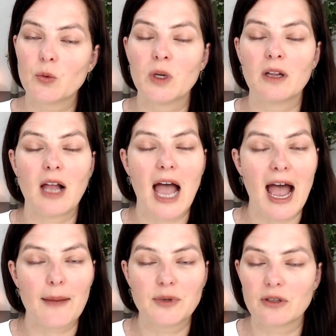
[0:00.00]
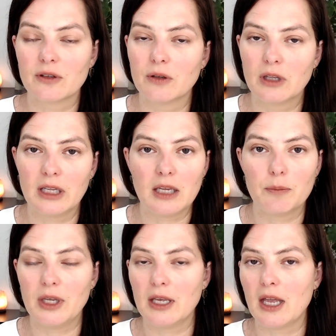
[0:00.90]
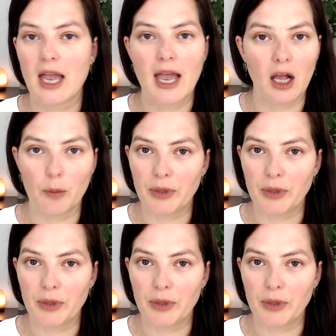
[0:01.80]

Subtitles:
will absolutely be helping